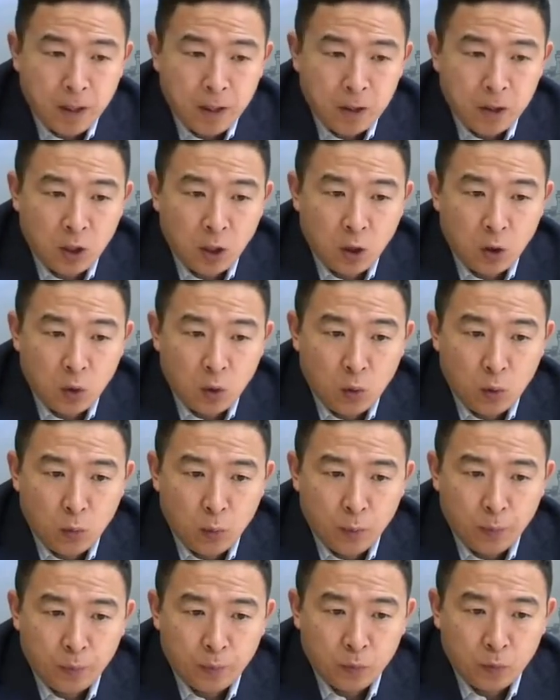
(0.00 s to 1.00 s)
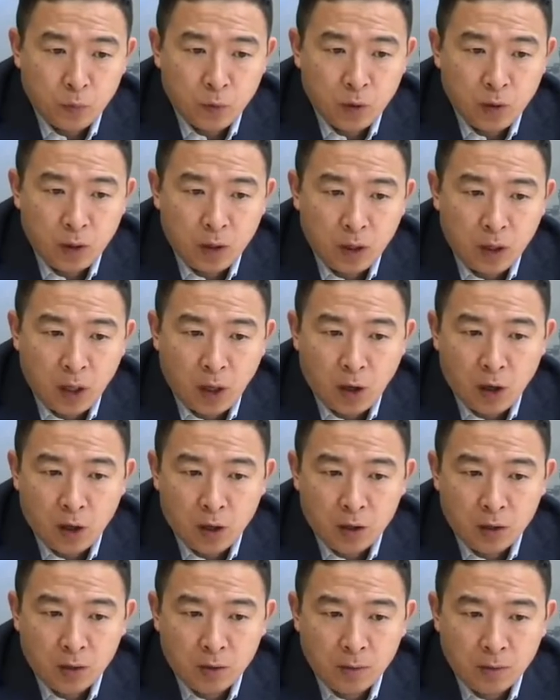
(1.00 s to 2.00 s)
So there
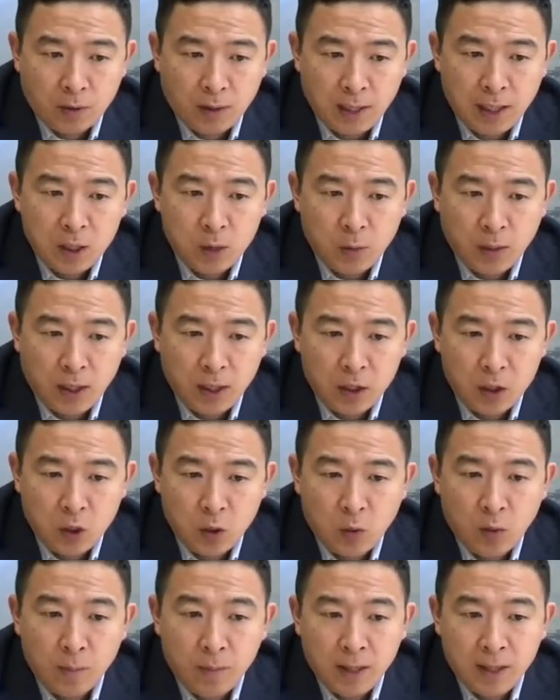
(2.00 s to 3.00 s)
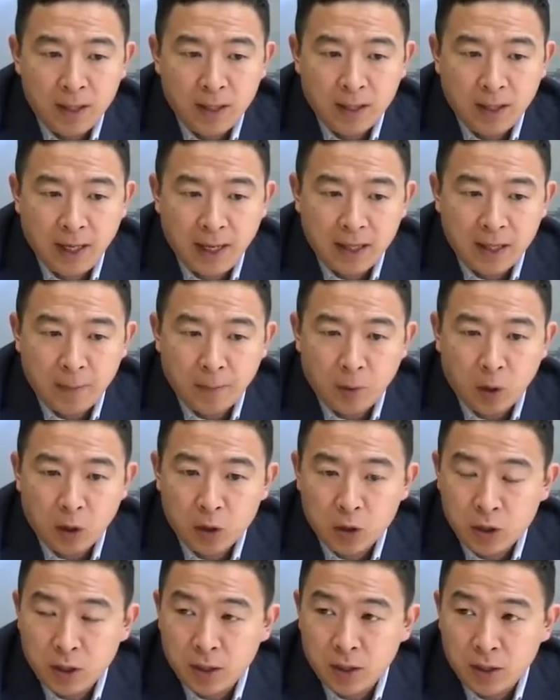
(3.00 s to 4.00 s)
are things we can do immediately at the
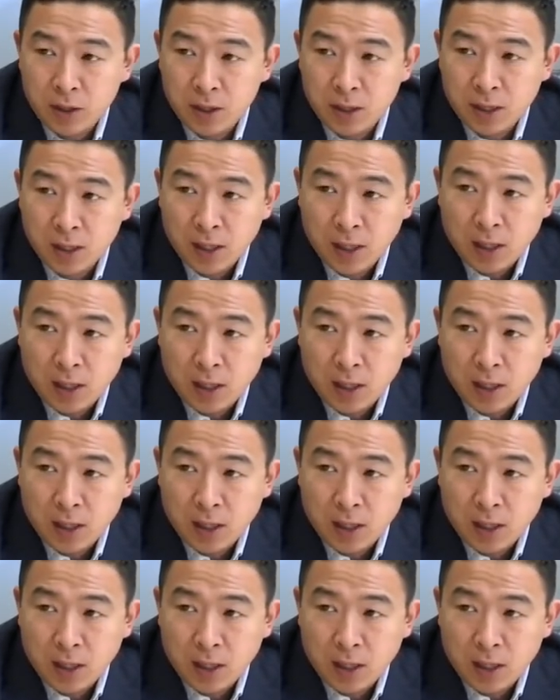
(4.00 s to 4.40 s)
margins.